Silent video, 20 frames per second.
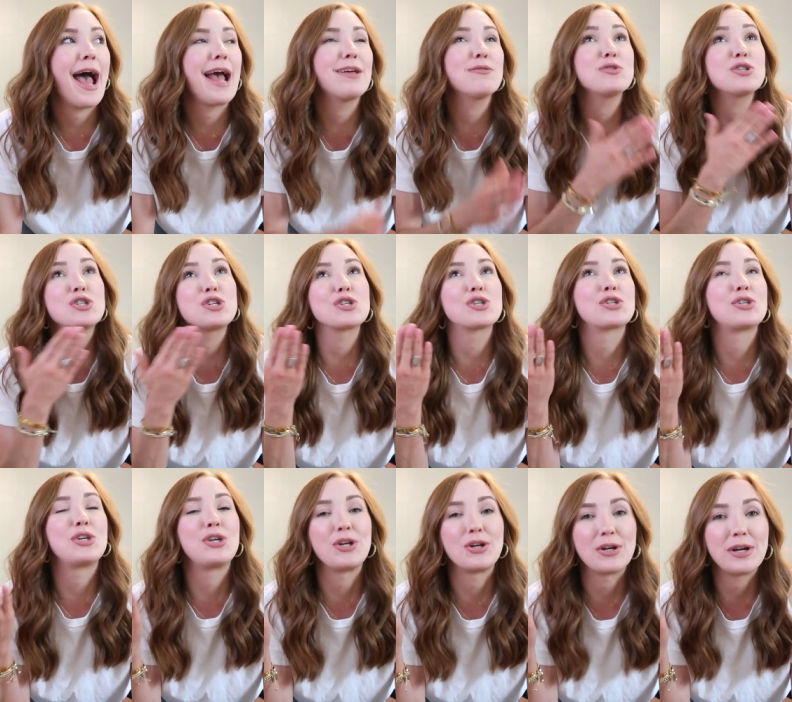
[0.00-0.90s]
I was just
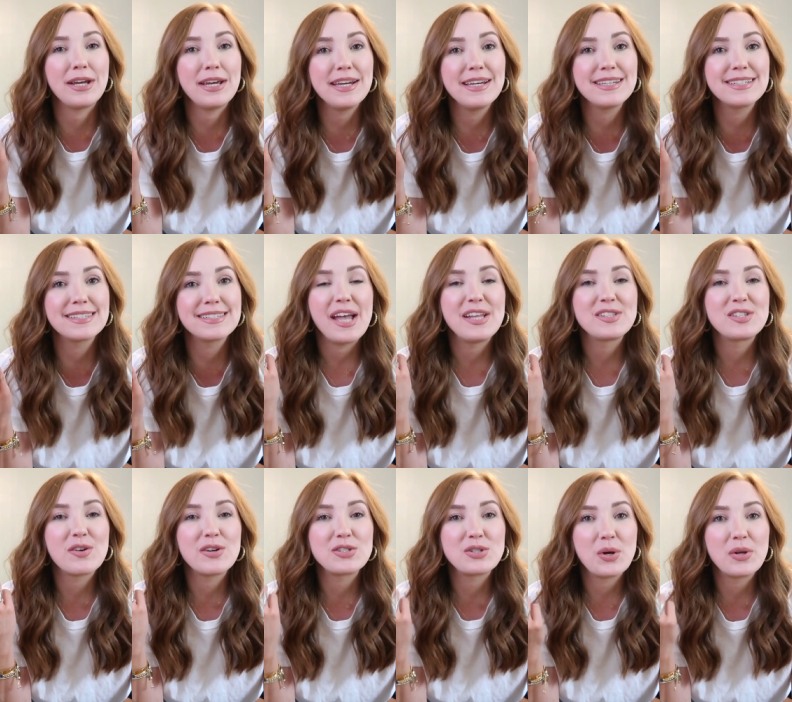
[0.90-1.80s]
curious. And
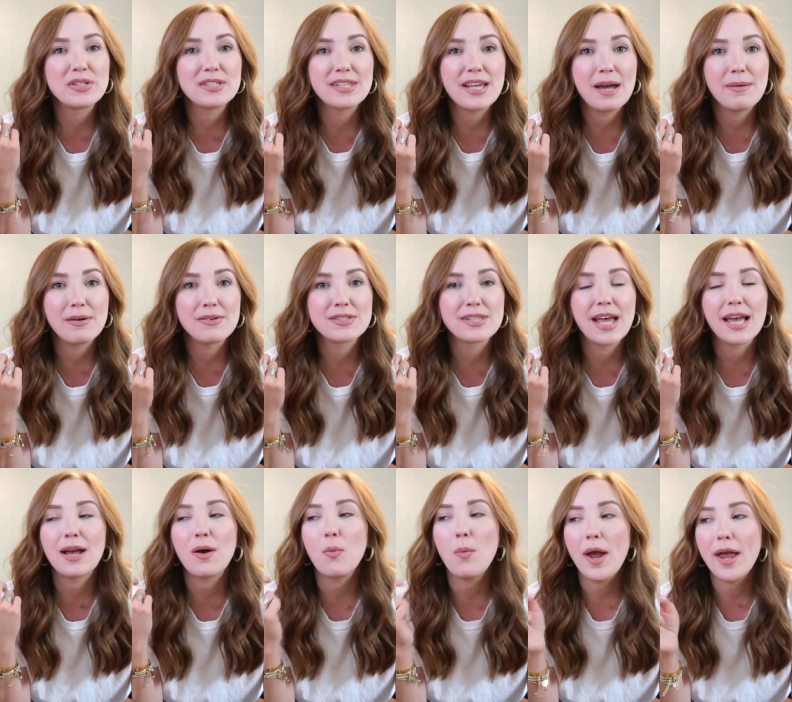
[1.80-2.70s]
so I told Sam, I was
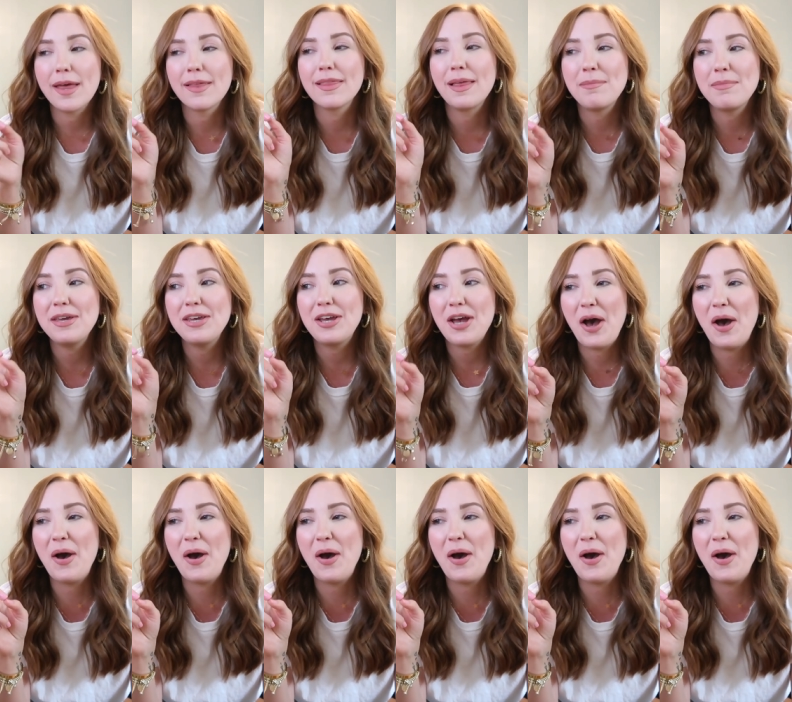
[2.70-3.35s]
like, wait, let me go.